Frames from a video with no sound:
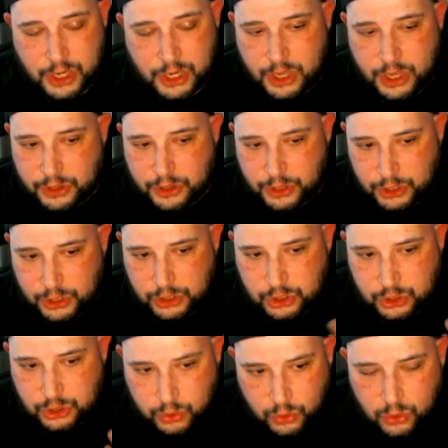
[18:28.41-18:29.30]

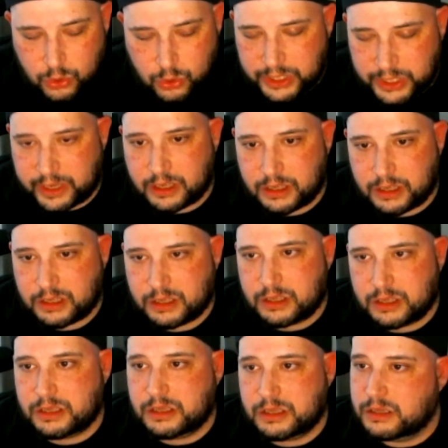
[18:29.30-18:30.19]
is made for
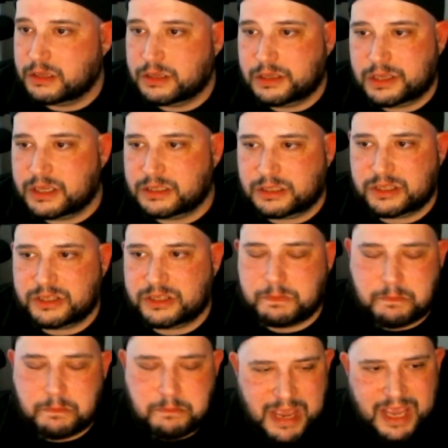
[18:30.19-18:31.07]
people to
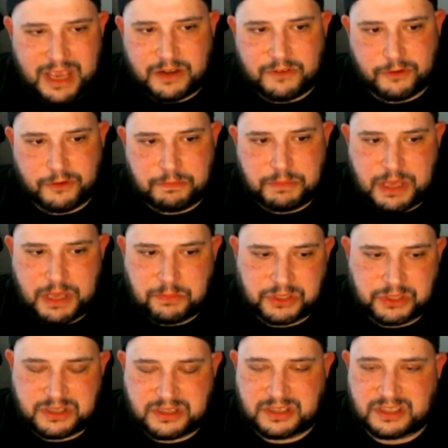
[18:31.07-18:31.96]
succeed.
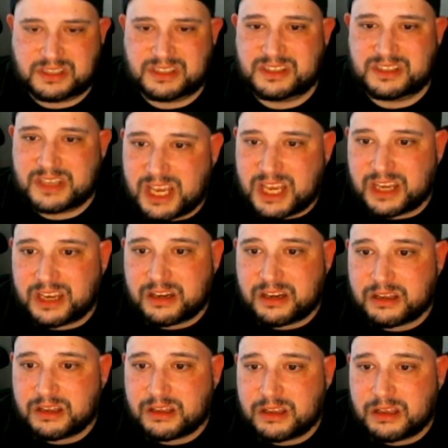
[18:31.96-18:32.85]
And that success
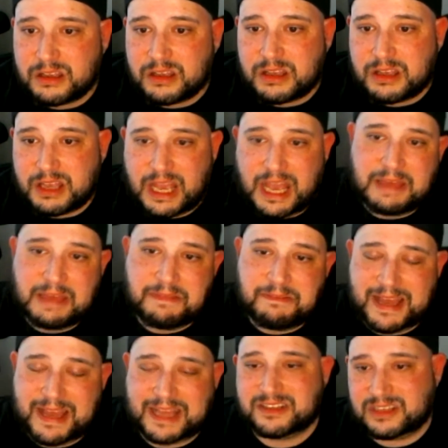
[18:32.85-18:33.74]
leads to
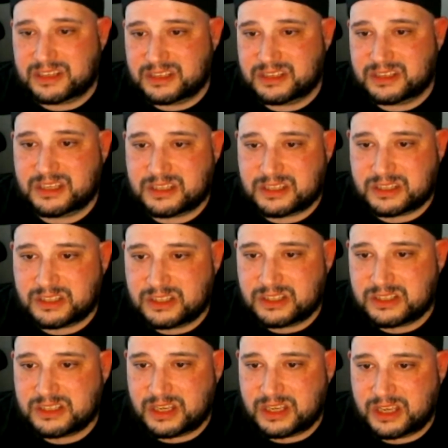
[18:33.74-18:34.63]
innovation, whether
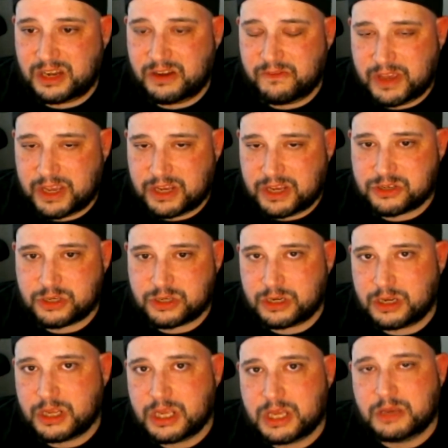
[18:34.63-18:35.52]
you're going to deploy
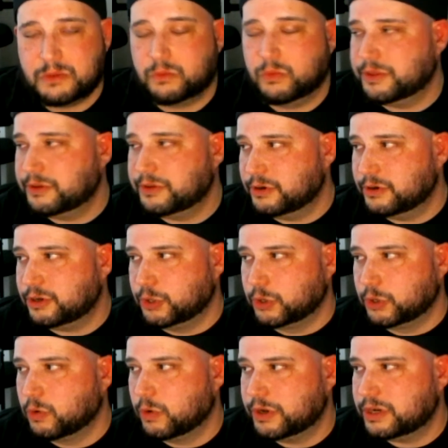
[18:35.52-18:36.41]
things in a new
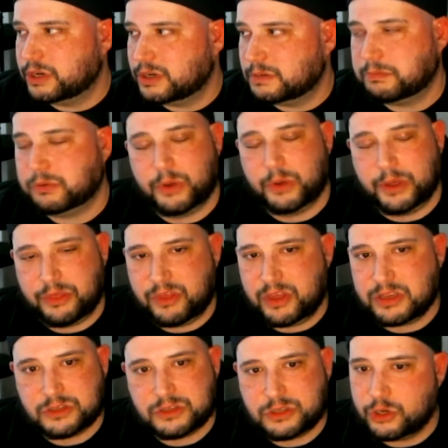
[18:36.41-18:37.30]
way, you're going to
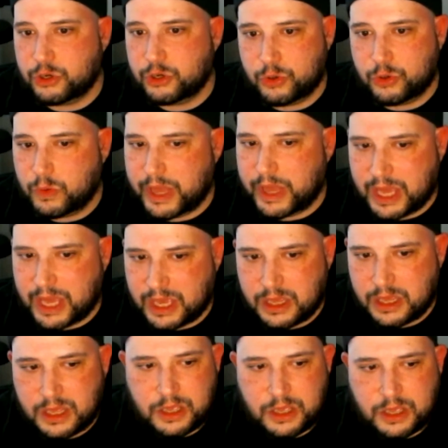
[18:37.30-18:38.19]
build code more
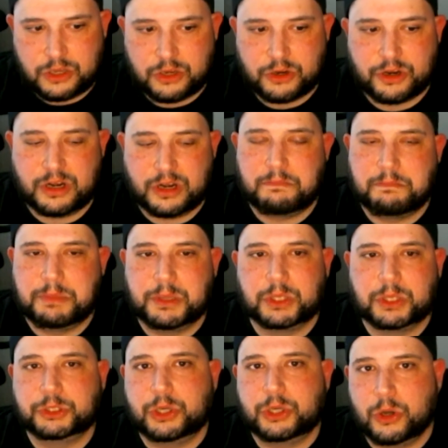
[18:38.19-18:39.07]
effectively
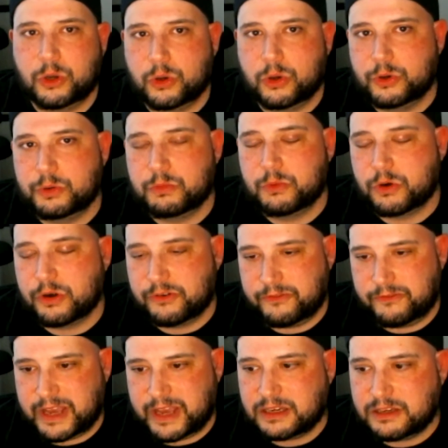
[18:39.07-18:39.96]
because you're using
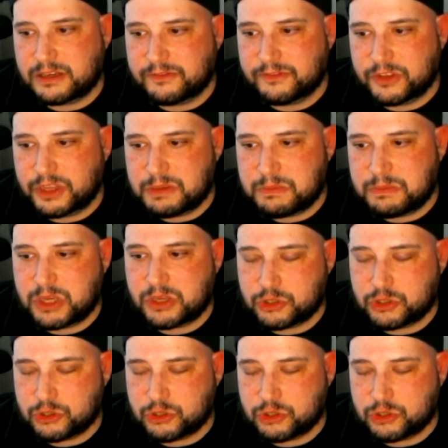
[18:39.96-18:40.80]
tools like VS Code